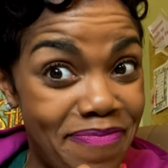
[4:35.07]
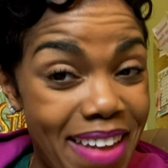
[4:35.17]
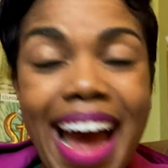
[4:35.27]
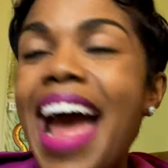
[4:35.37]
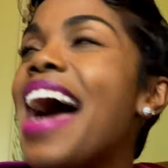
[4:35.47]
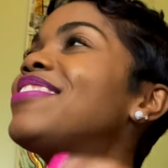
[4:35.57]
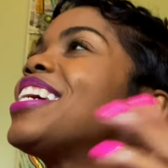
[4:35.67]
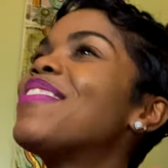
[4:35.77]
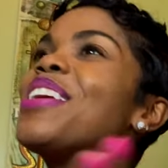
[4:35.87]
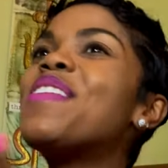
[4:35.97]
I have to
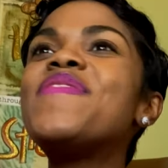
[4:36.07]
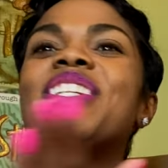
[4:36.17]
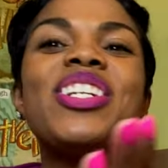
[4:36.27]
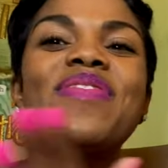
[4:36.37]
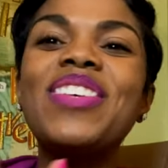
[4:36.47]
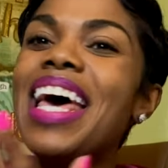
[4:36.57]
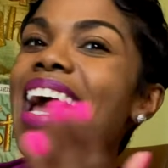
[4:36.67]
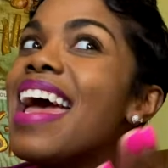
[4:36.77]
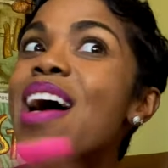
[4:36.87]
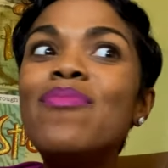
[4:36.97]
give it up for
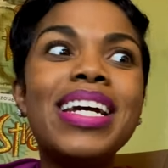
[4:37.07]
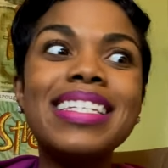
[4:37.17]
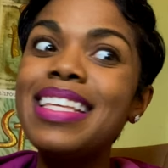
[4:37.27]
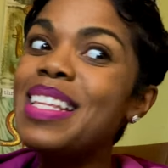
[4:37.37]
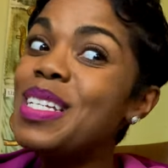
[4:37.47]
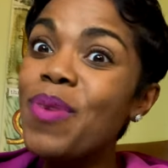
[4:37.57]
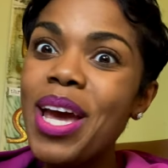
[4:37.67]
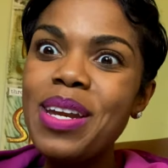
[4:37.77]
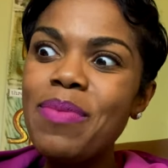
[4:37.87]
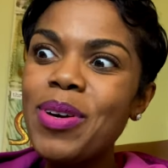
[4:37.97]
Chick-fil-A because in this
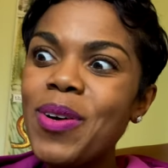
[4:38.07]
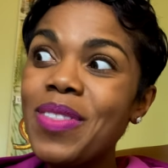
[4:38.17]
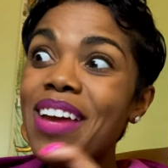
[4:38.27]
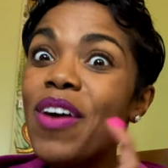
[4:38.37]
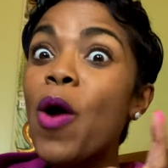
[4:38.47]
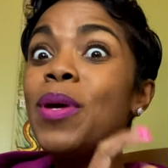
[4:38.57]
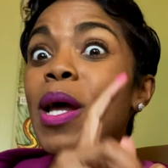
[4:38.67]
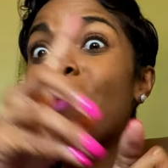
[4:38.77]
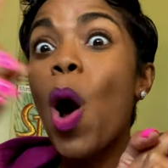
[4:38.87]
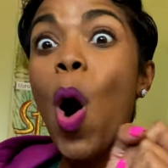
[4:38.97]
pandemic, they've opened
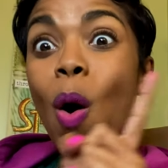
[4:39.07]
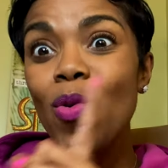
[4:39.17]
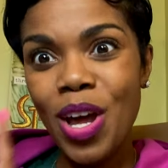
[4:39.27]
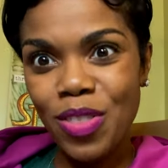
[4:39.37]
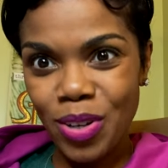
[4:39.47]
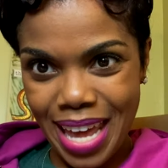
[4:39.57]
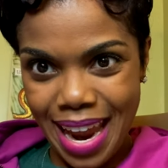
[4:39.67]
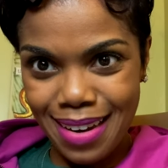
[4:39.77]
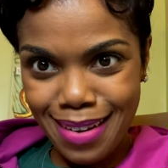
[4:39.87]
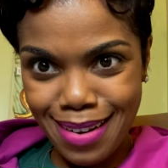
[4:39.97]
up a whole nother
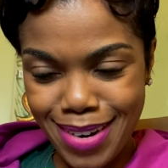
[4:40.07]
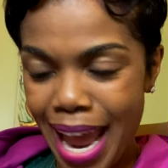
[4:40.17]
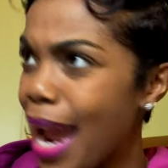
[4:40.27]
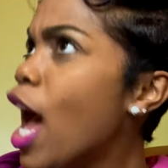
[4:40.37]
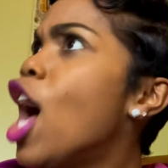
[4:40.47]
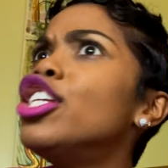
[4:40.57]
lane, okay?